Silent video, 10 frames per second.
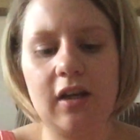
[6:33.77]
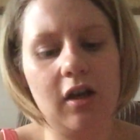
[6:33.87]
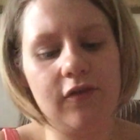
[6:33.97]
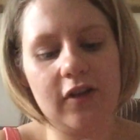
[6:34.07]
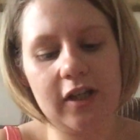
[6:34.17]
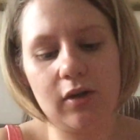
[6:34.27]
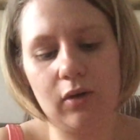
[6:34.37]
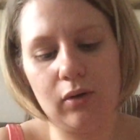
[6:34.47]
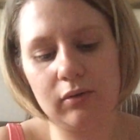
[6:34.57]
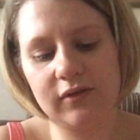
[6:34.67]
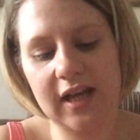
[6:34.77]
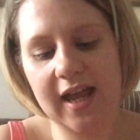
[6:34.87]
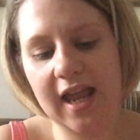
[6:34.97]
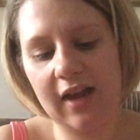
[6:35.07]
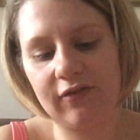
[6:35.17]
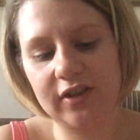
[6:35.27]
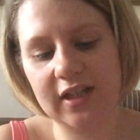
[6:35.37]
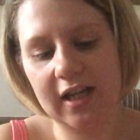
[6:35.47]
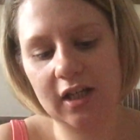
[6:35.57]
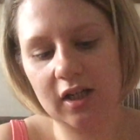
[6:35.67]
a lovely all day,
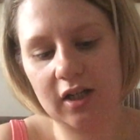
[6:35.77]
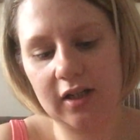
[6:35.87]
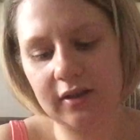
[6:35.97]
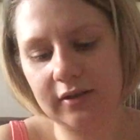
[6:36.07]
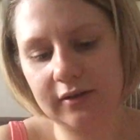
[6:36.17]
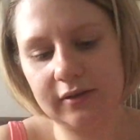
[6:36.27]
everyday colour.